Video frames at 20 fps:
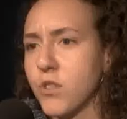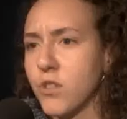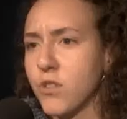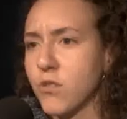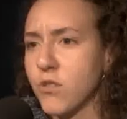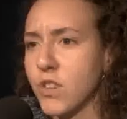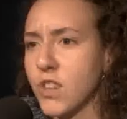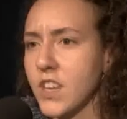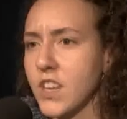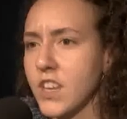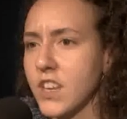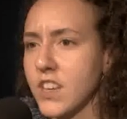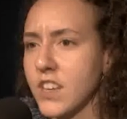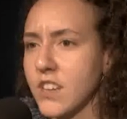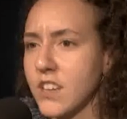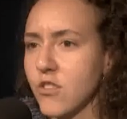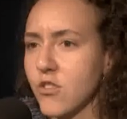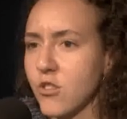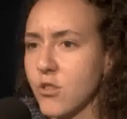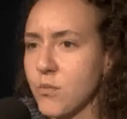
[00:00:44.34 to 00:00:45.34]
What do you think?
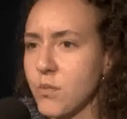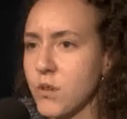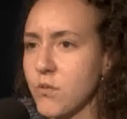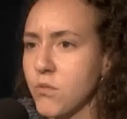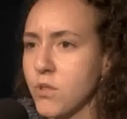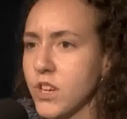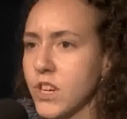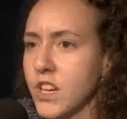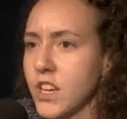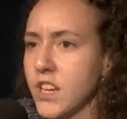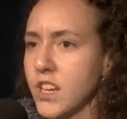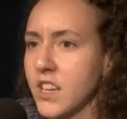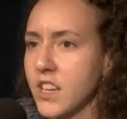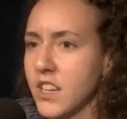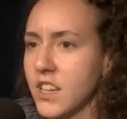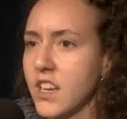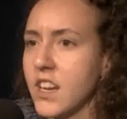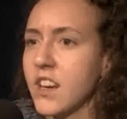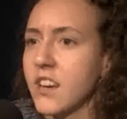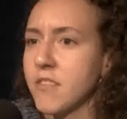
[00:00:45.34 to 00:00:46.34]
Yes, it it's, working?
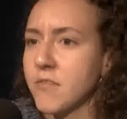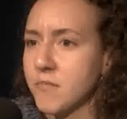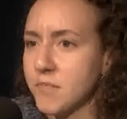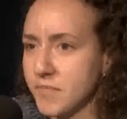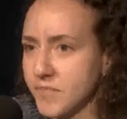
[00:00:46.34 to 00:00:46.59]
It's, yeah? it's